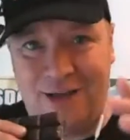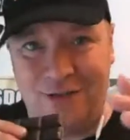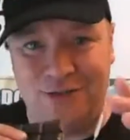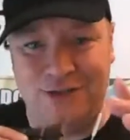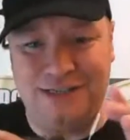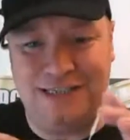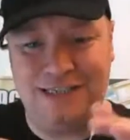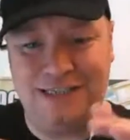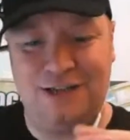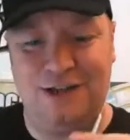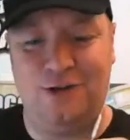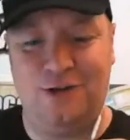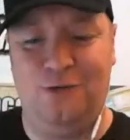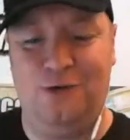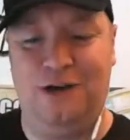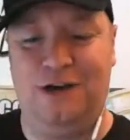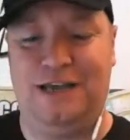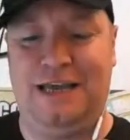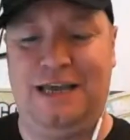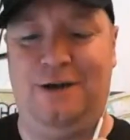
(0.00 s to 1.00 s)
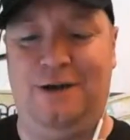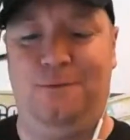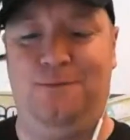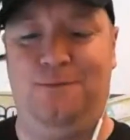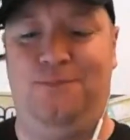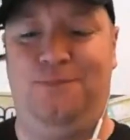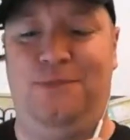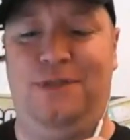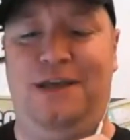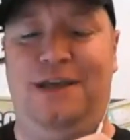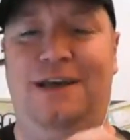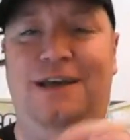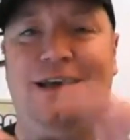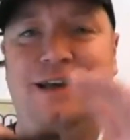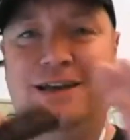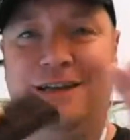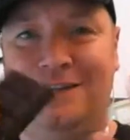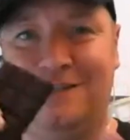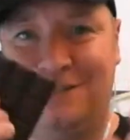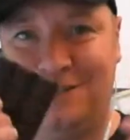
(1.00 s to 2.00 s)
how this is going to work out.
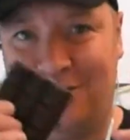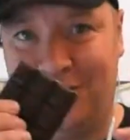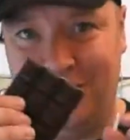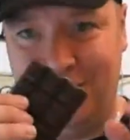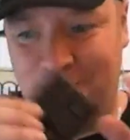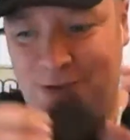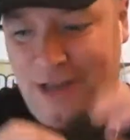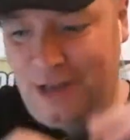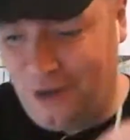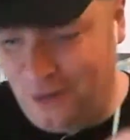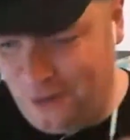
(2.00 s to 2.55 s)
So here we